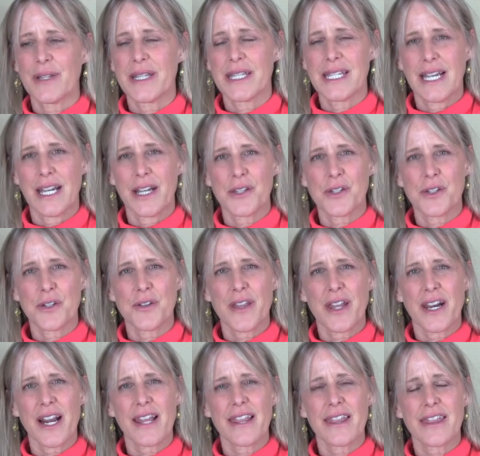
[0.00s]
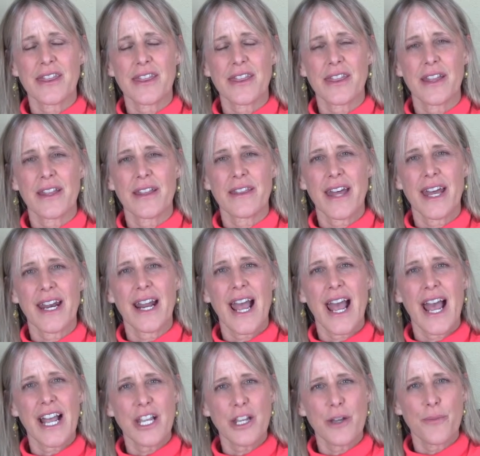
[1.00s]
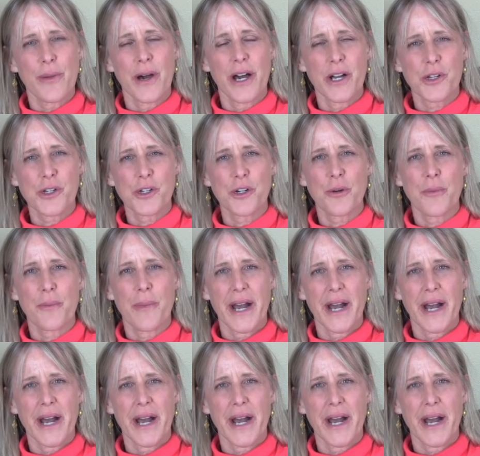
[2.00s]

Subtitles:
with Dancer that acupuncture